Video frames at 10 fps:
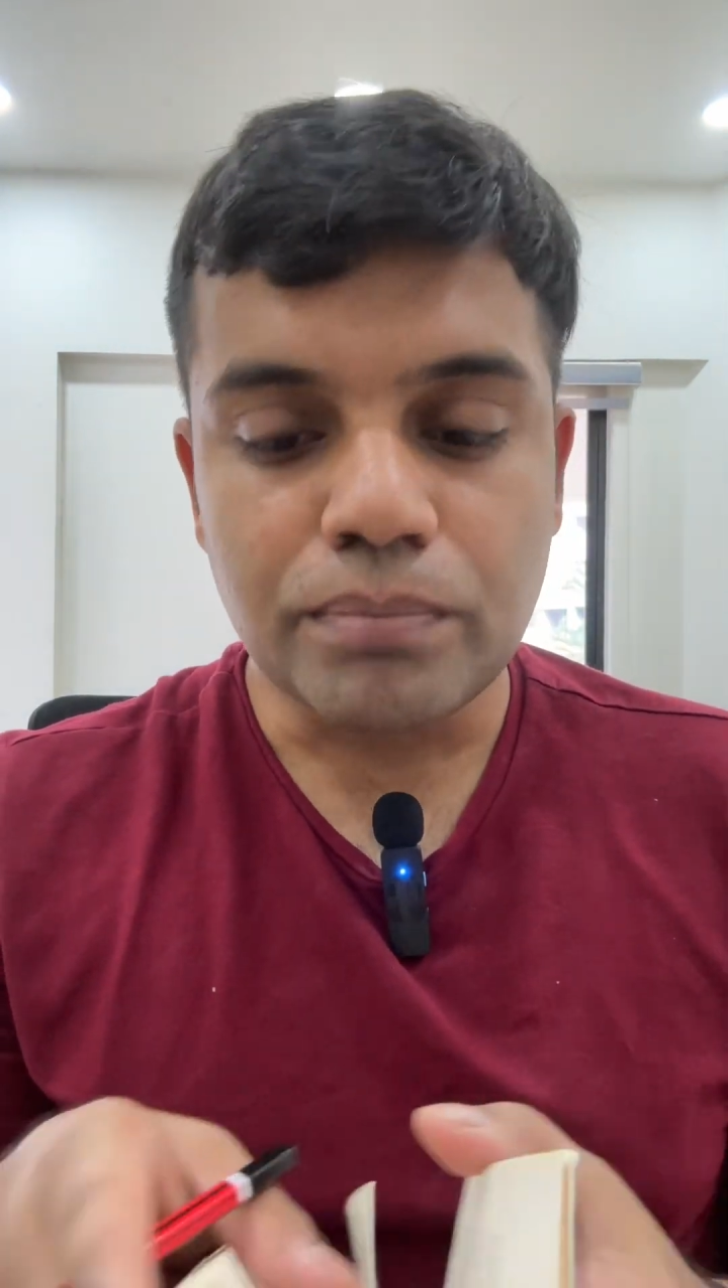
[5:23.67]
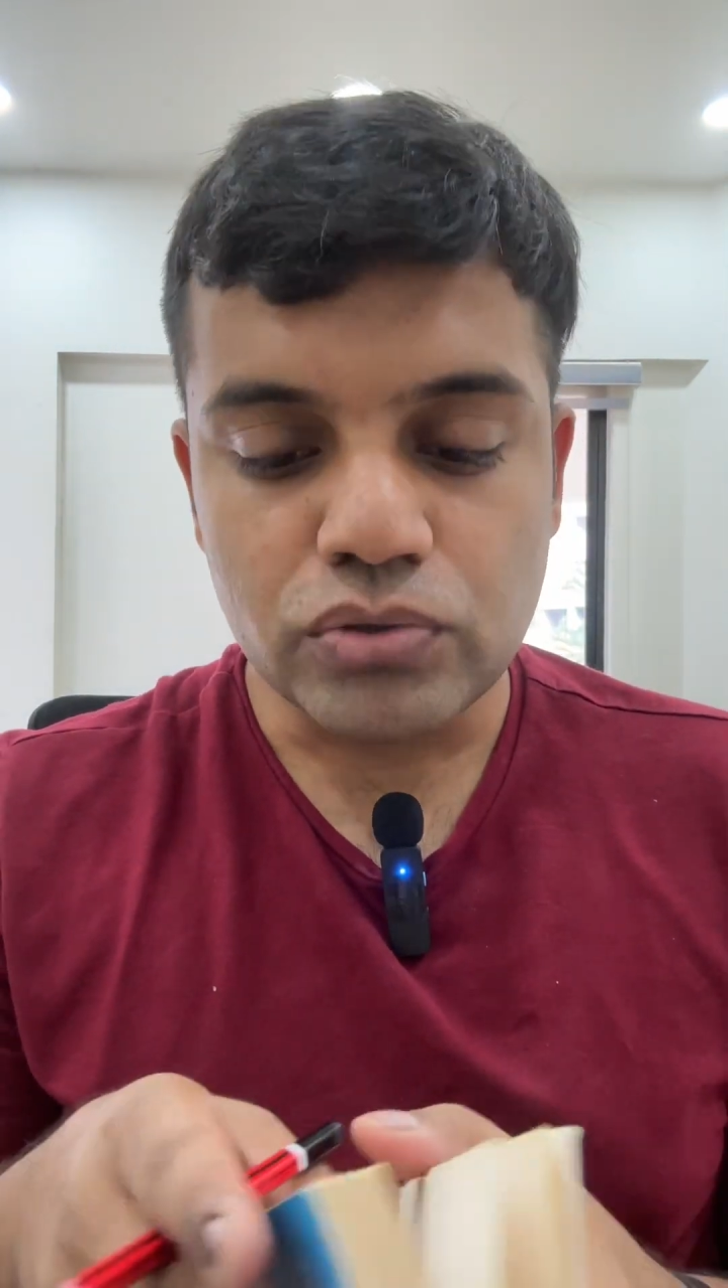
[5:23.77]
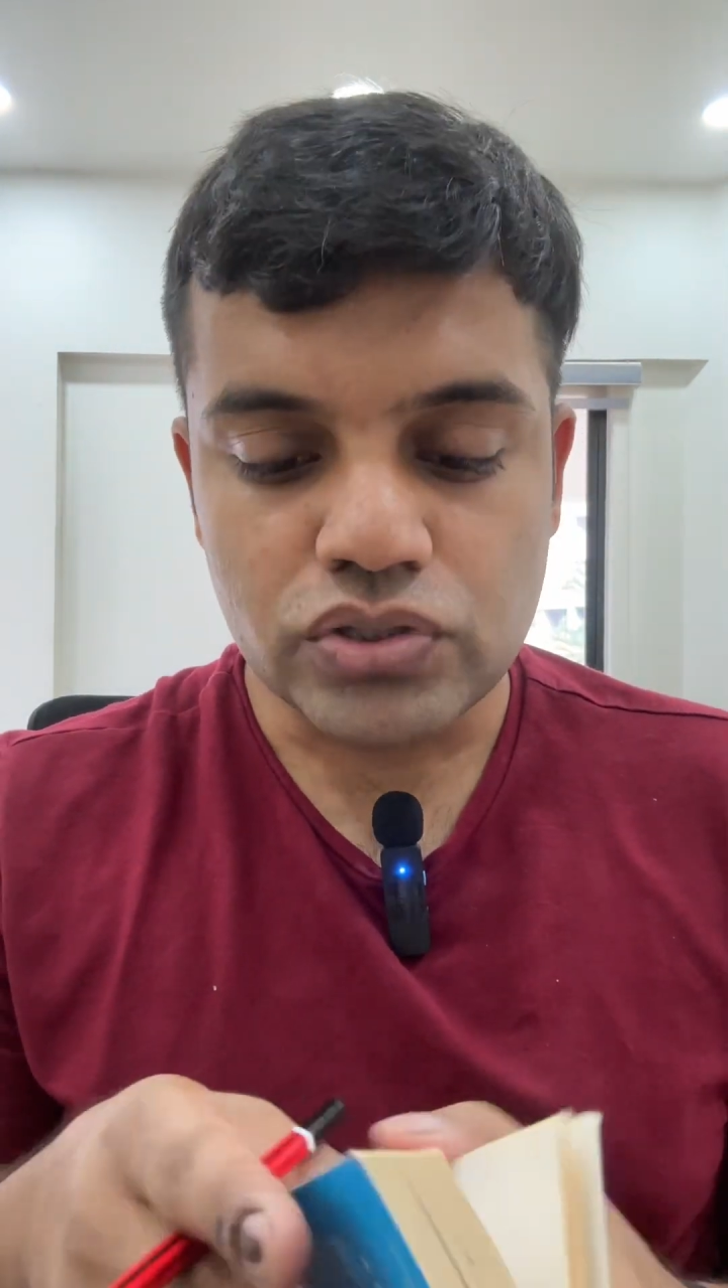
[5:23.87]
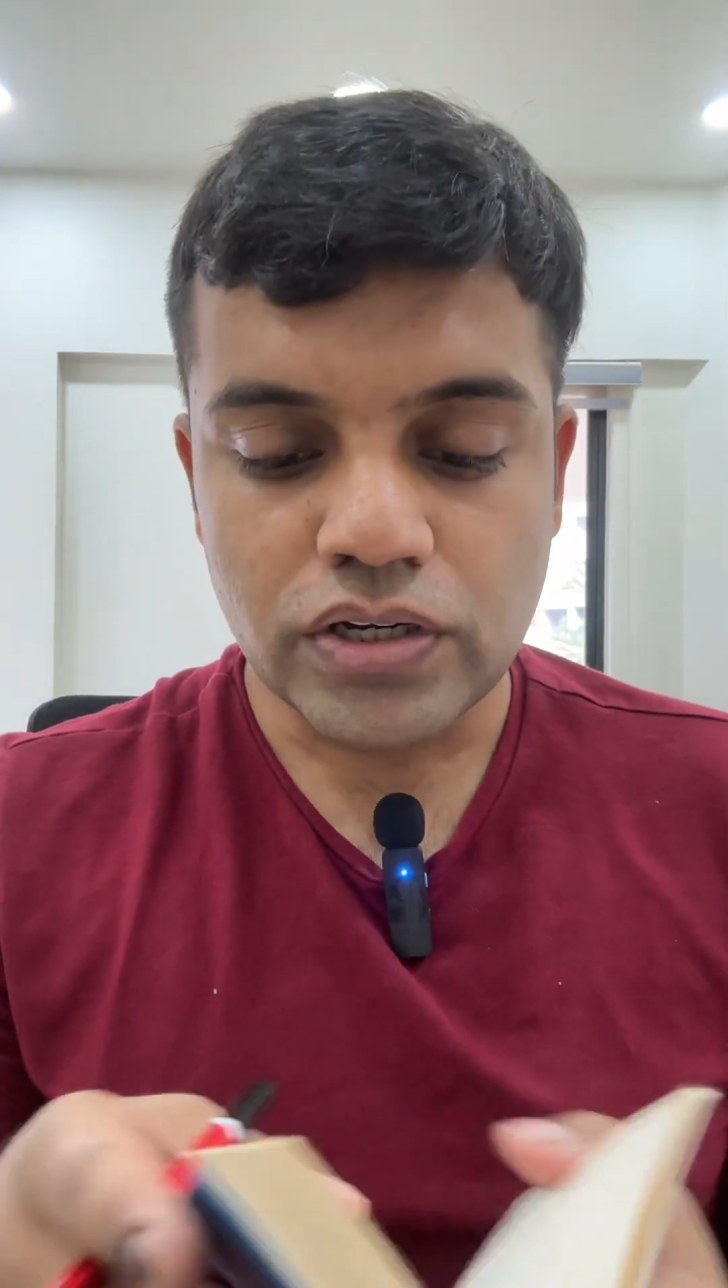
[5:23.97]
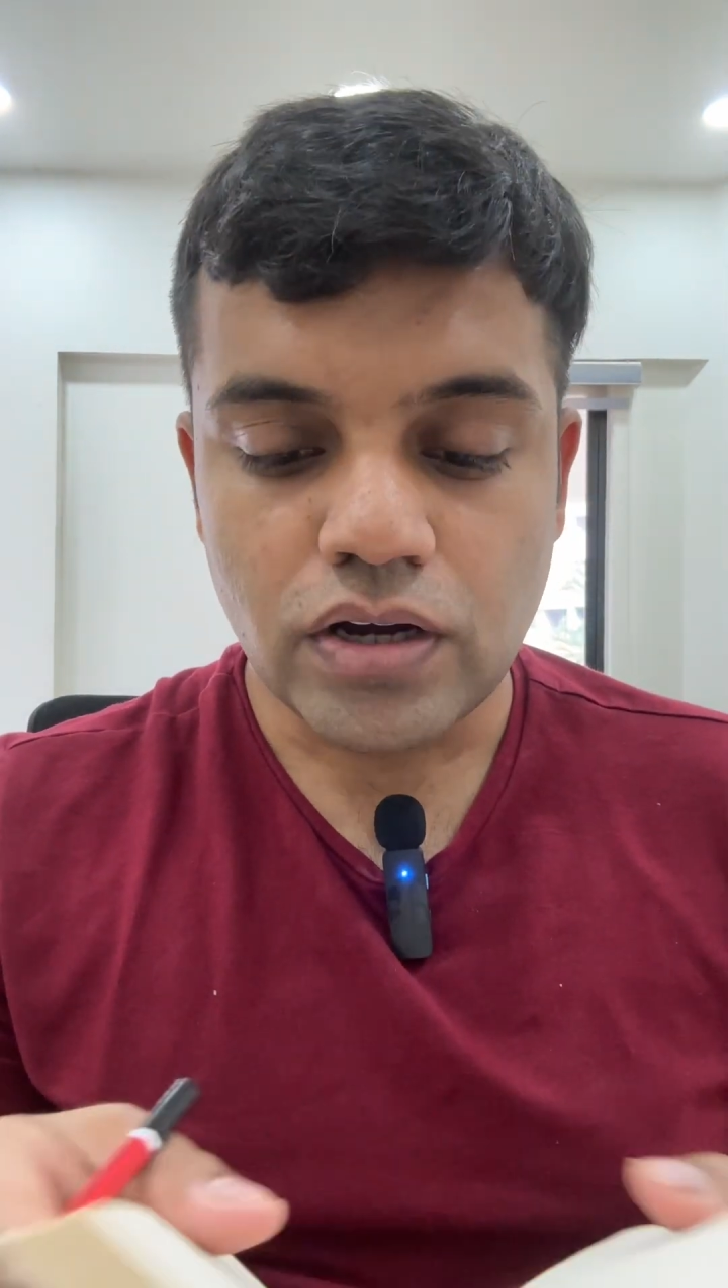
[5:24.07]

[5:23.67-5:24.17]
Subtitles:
pushing